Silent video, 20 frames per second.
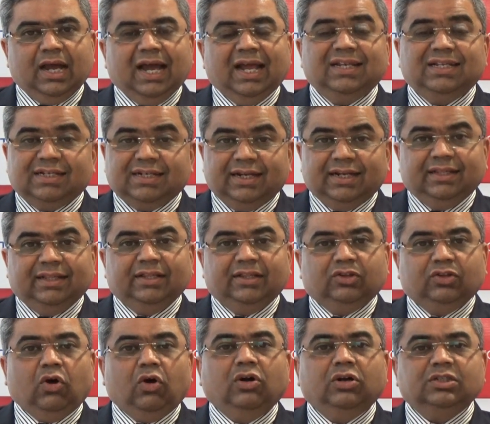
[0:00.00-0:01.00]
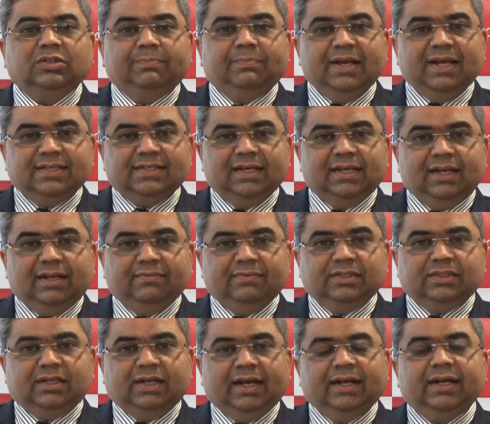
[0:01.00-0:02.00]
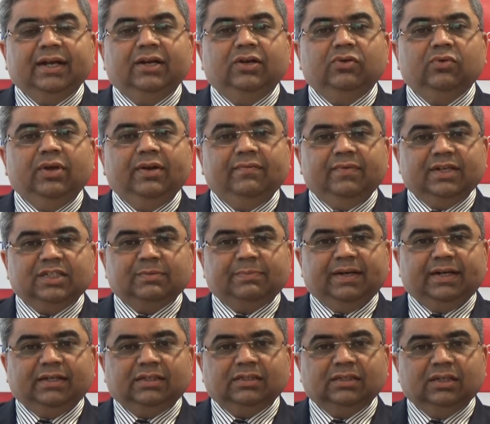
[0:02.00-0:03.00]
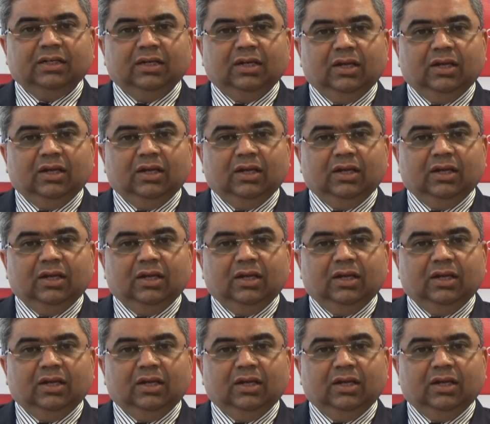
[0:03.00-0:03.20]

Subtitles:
I'll share the thoughts basically which get into investments.